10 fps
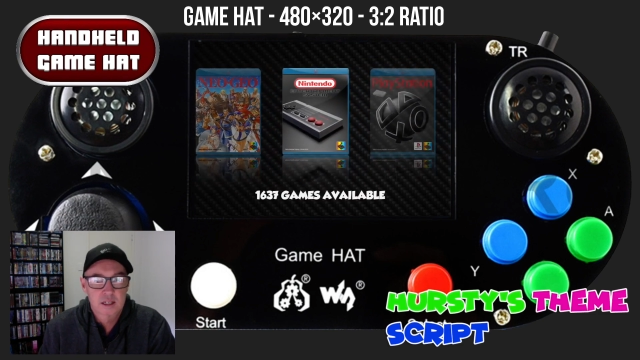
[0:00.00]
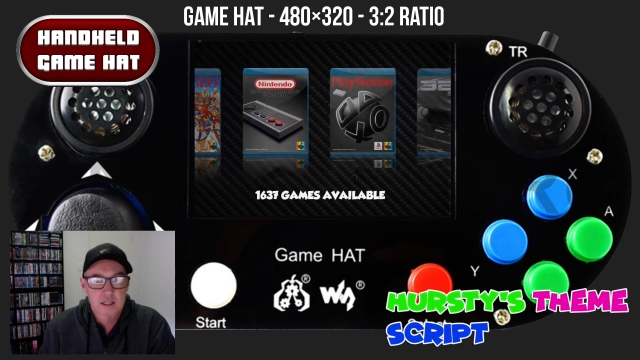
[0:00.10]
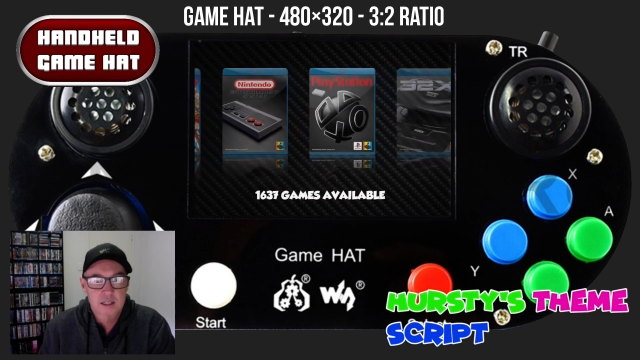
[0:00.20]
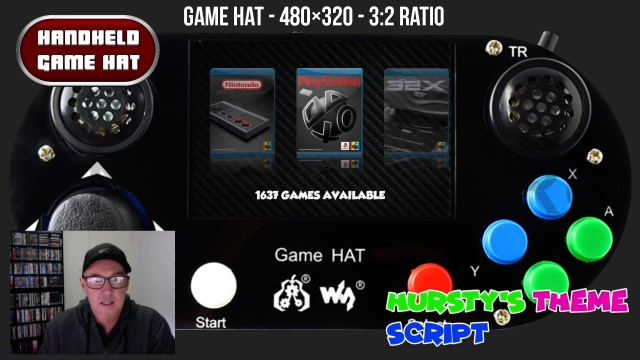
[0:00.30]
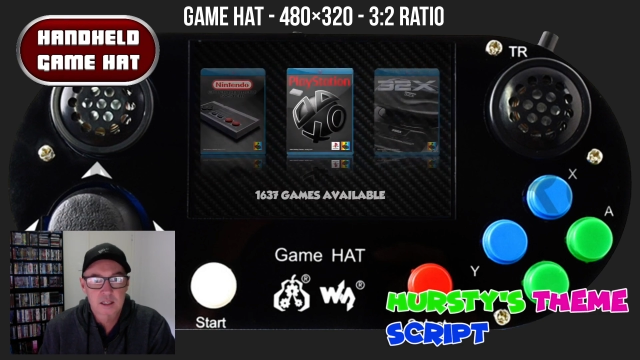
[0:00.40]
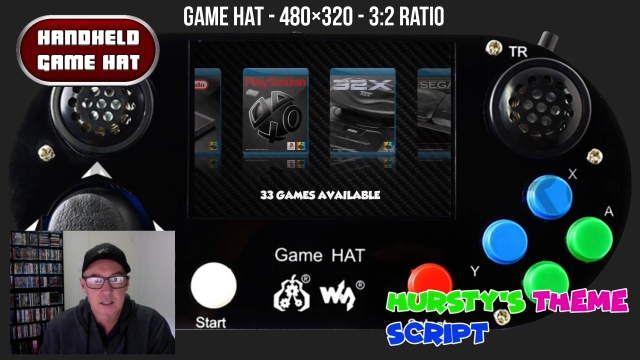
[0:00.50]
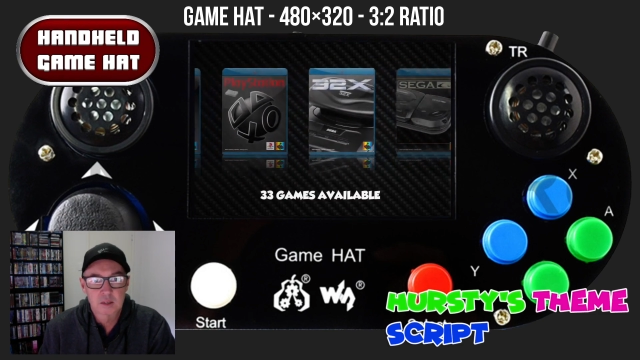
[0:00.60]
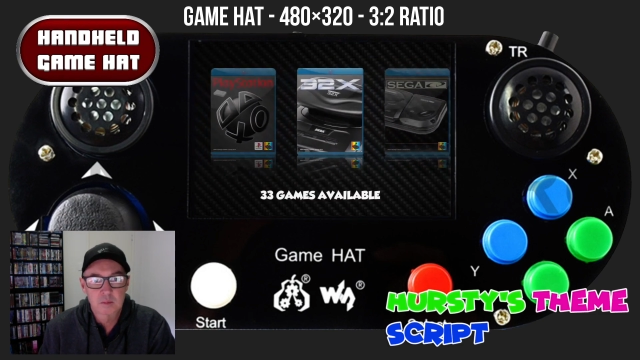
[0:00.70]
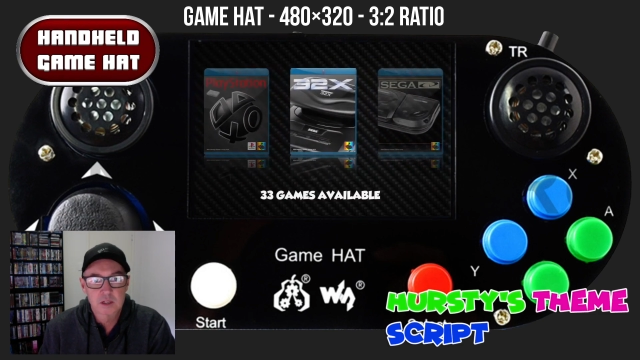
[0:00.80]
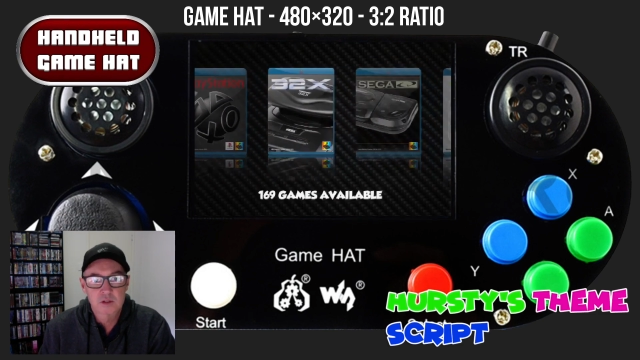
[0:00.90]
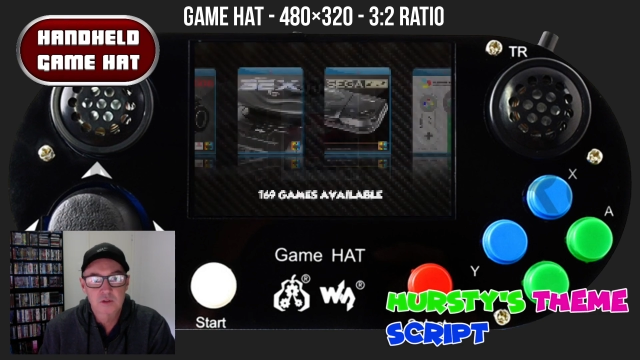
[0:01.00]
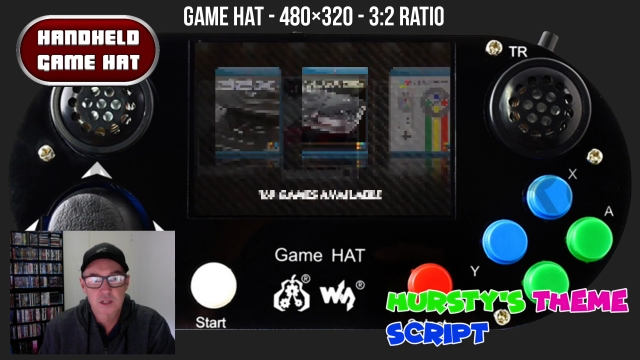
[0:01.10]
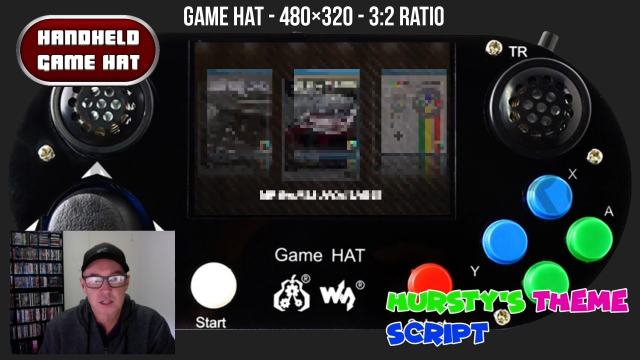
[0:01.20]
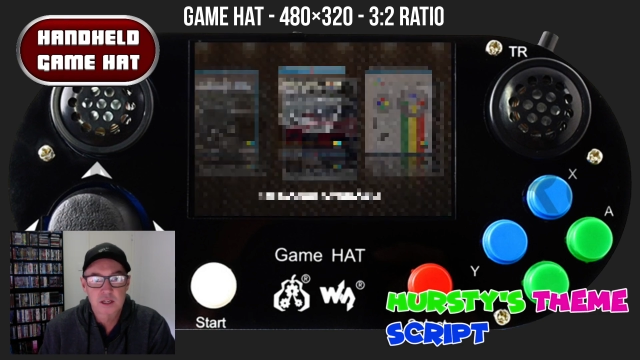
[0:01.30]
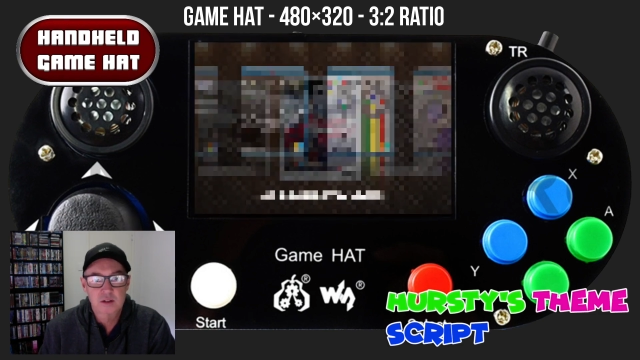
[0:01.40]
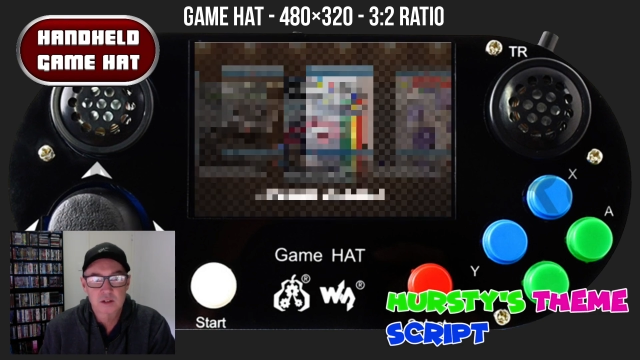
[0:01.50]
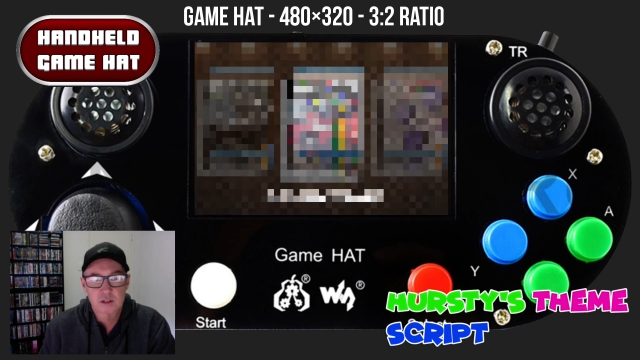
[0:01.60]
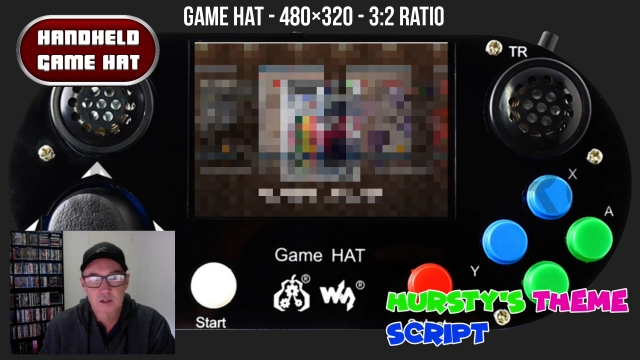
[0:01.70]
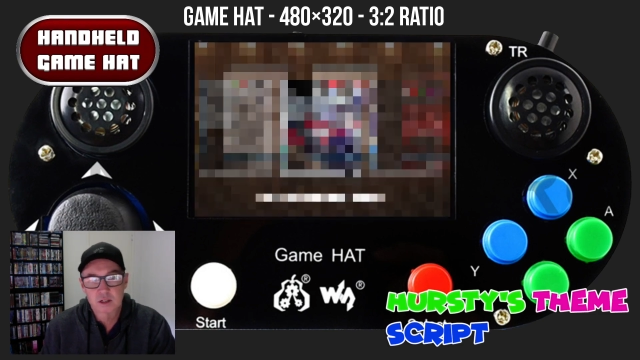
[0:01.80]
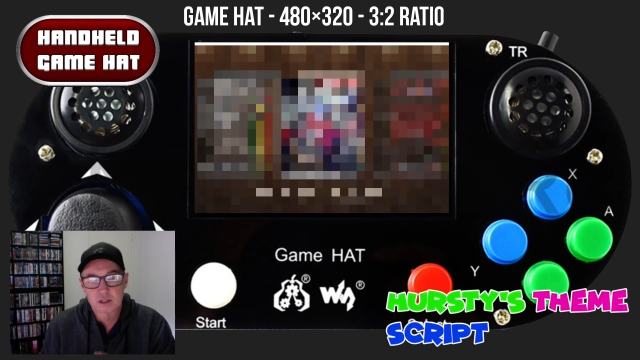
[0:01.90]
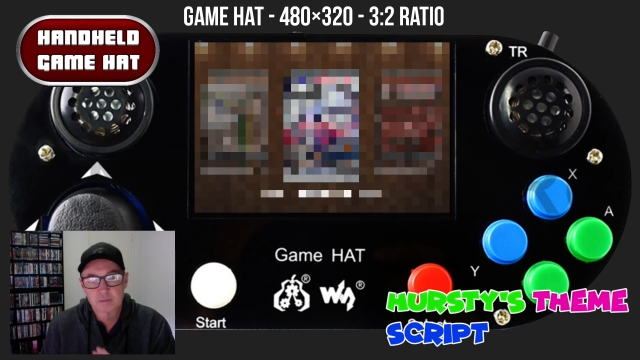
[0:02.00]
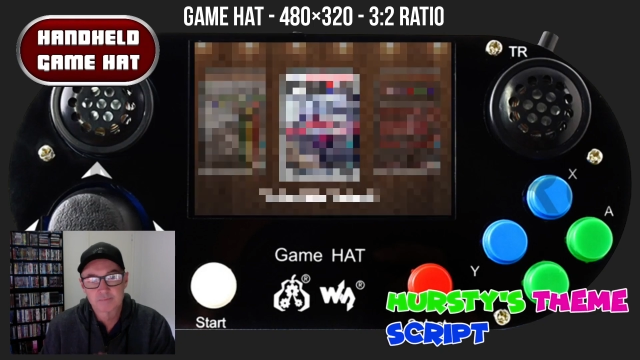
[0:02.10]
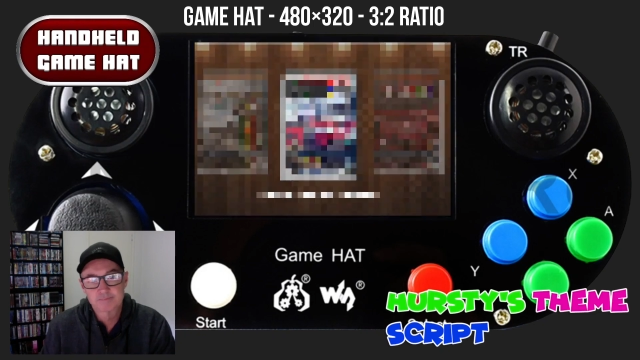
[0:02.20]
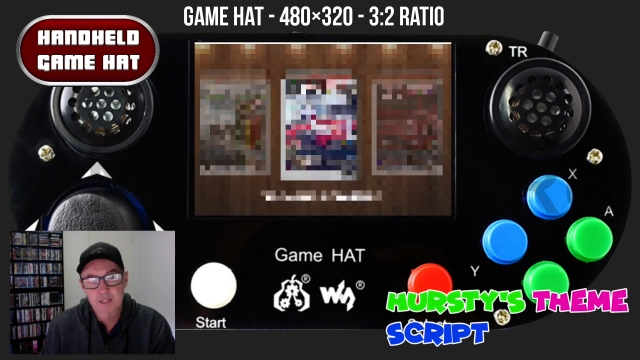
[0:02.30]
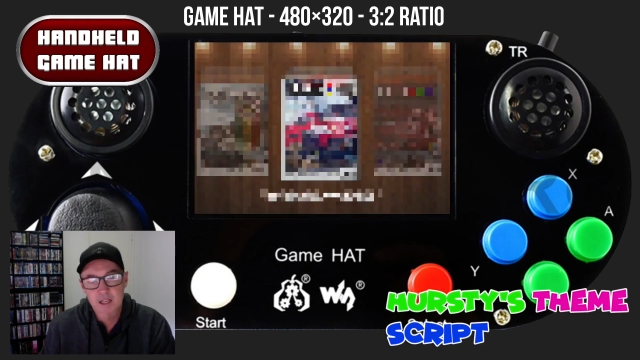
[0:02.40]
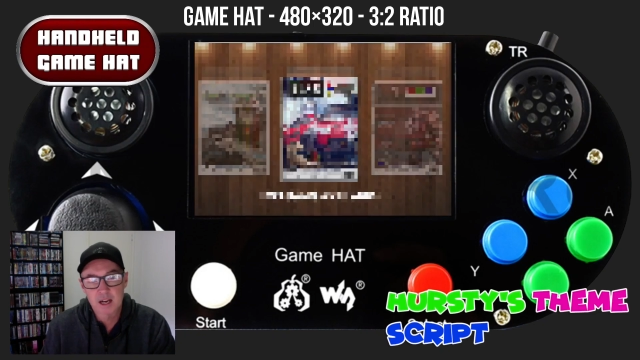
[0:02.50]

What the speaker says: It's a little bit tricky because you can